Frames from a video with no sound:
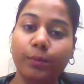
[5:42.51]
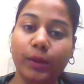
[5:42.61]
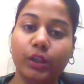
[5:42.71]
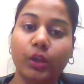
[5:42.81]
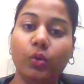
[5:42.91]

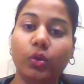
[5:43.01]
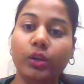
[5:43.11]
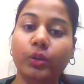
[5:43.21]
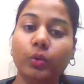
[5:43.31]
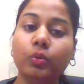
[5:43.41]

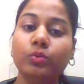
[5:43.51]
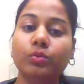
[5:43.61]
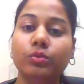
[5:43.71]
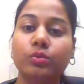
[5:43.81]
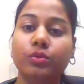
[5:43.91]
particular
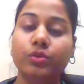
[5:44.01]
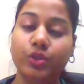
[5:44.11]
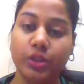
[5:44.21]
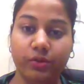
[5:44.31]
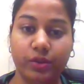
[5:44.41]
to
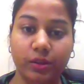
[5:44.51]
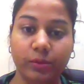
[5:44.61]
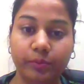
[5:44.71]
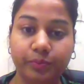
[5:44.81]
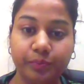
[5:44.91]
general.